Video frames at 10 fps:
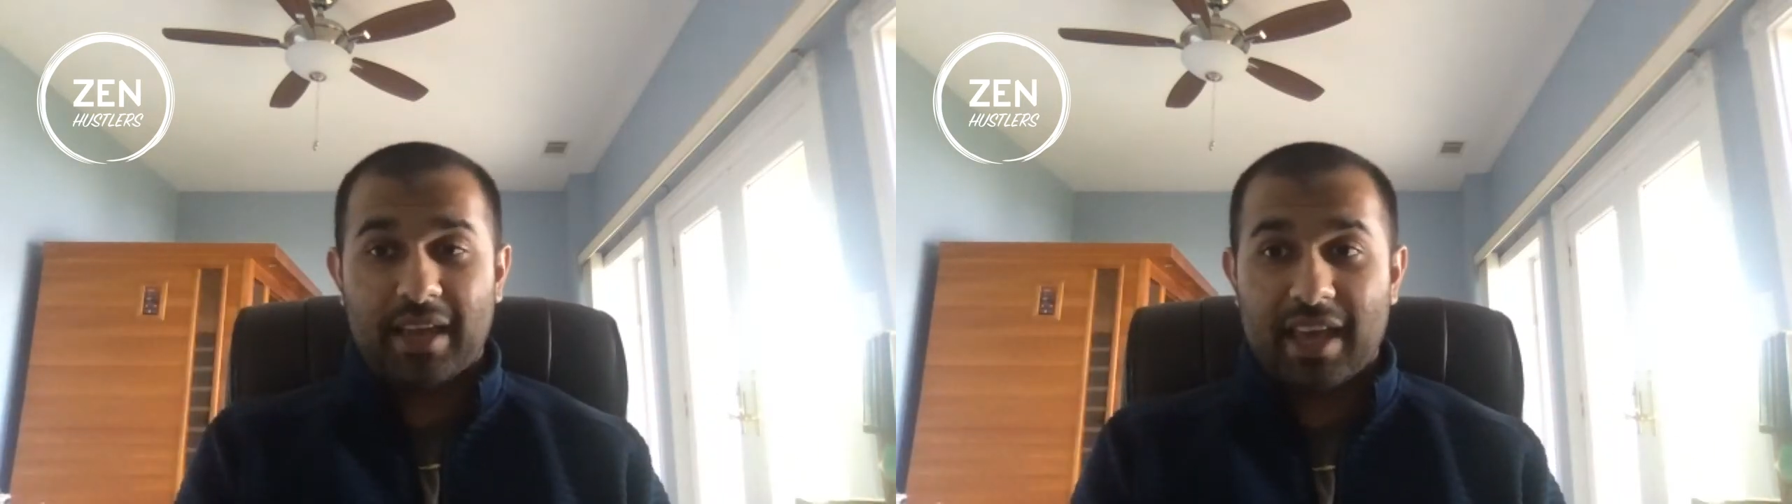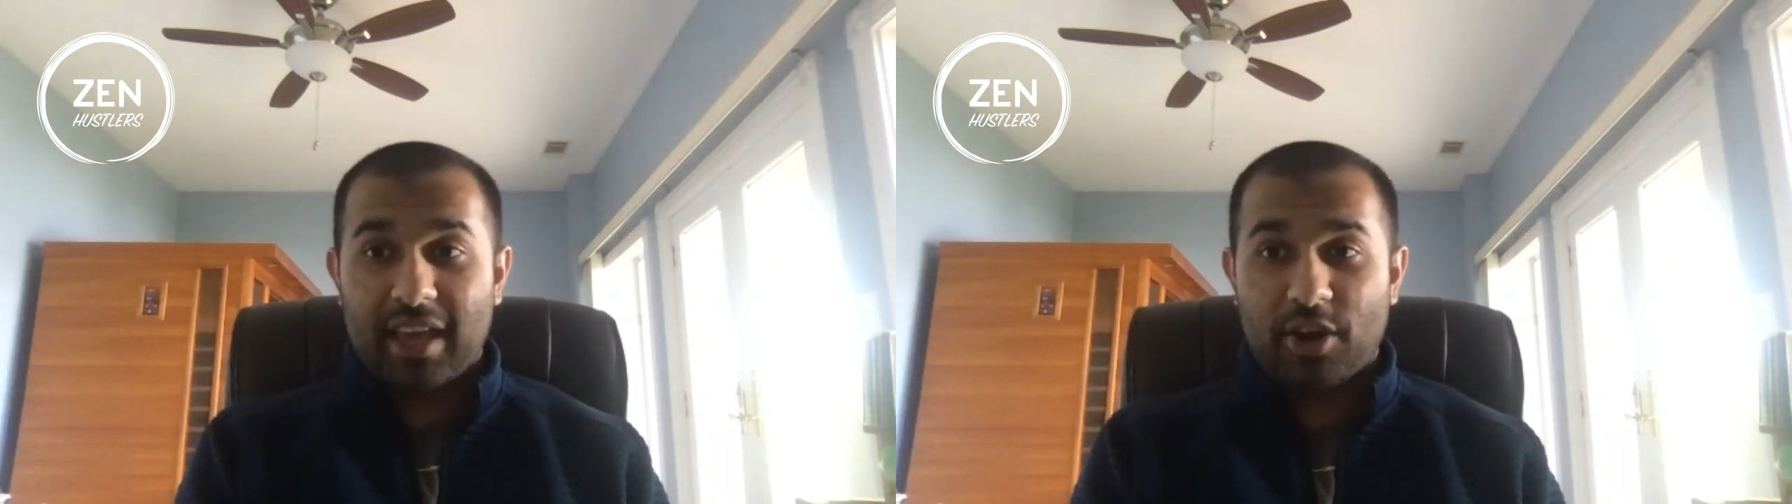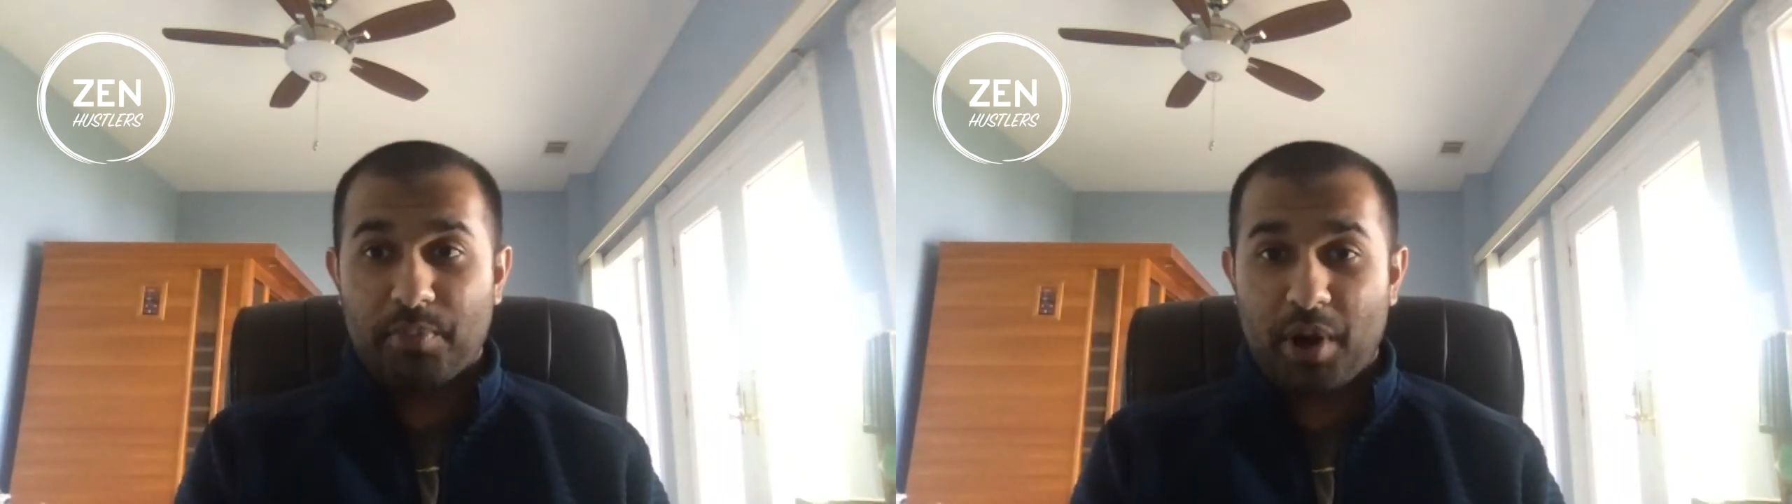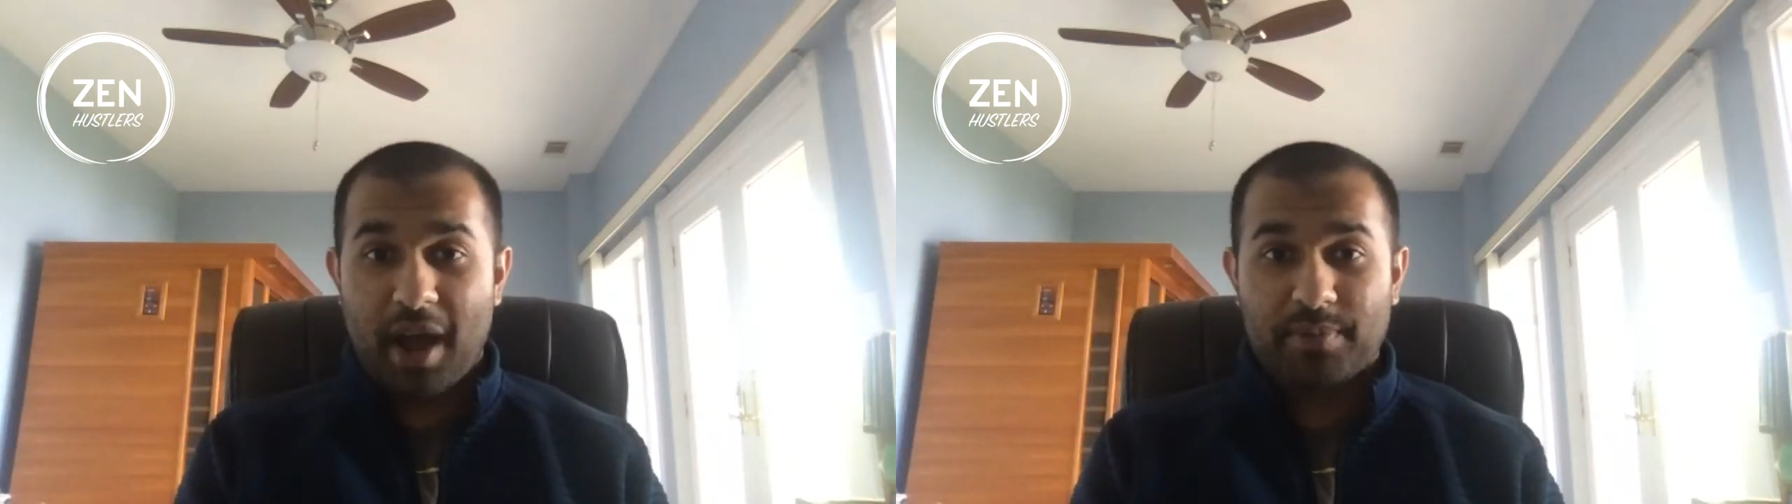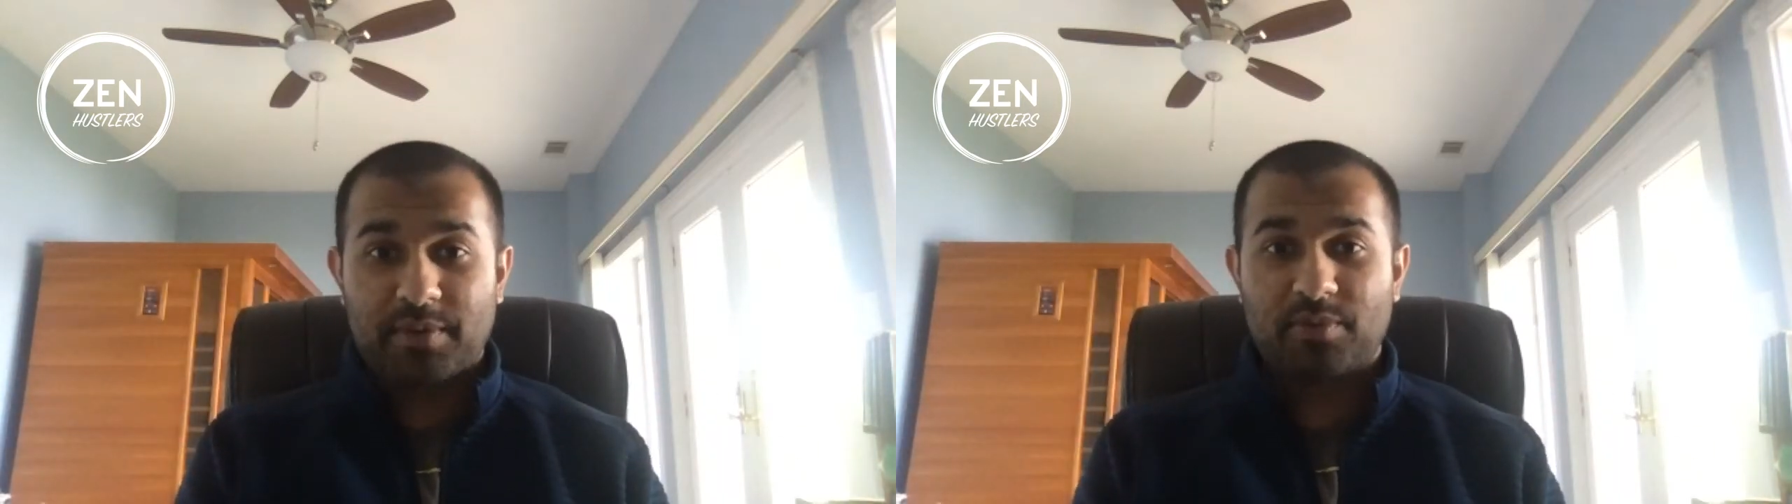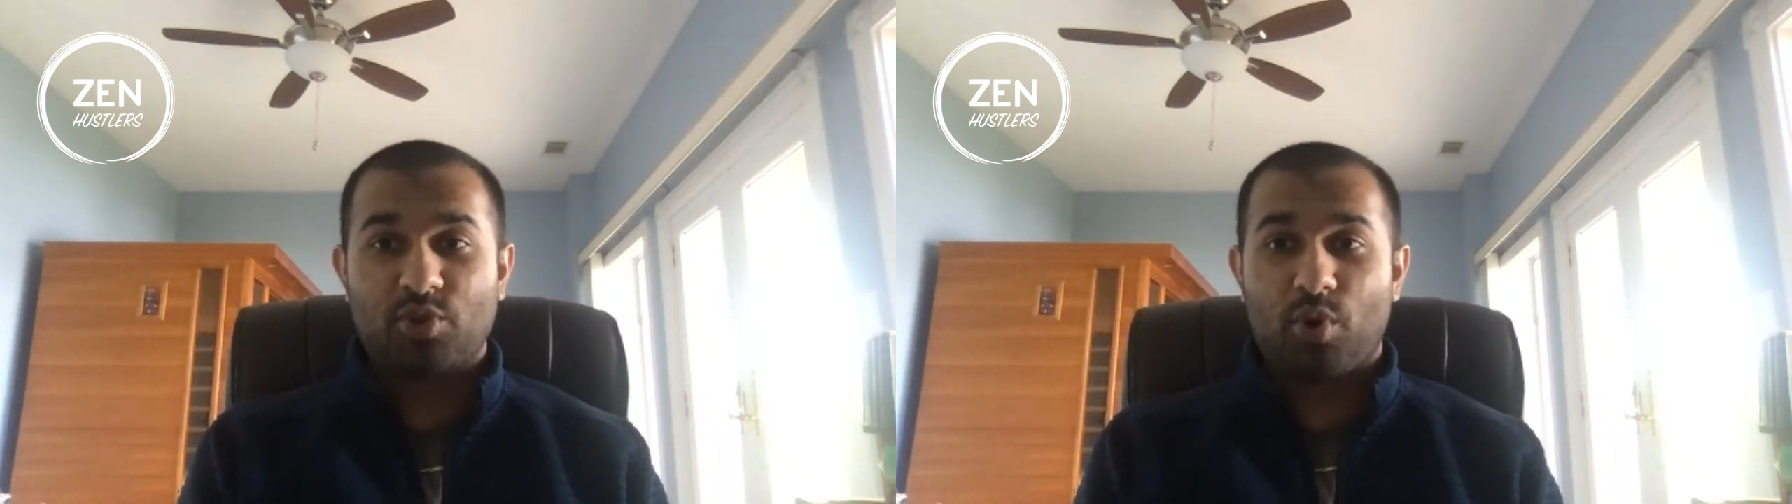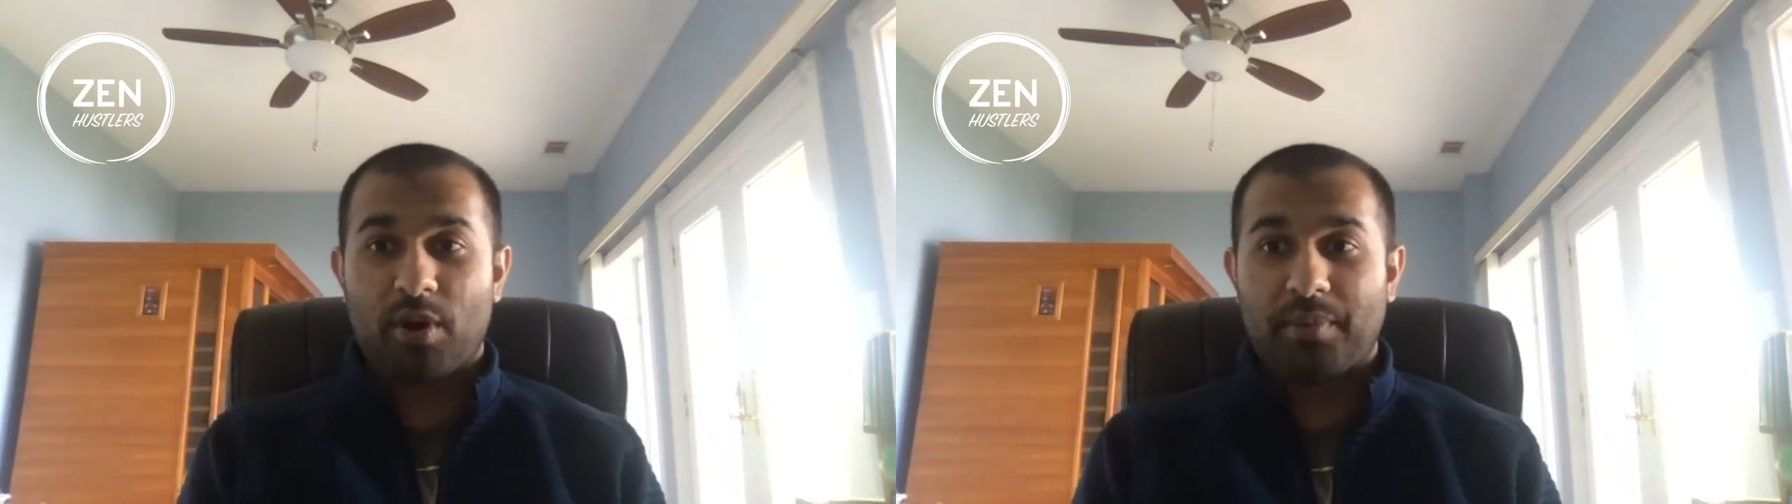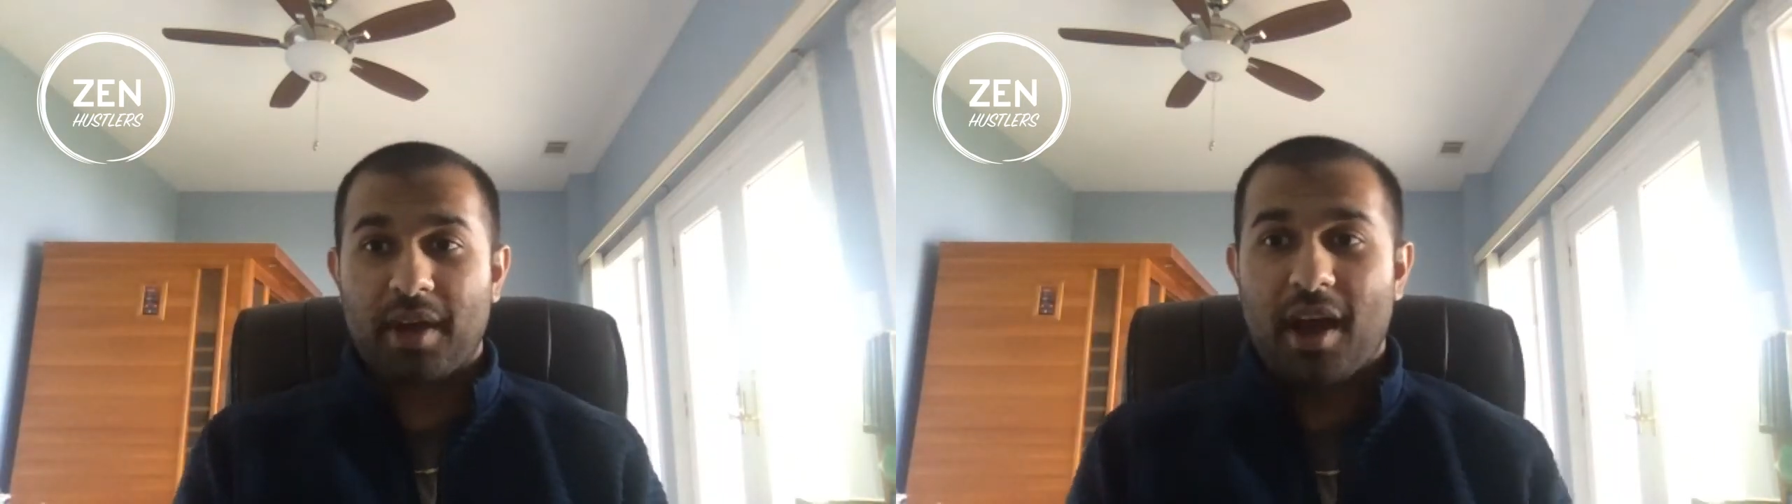in or perhaps absorbed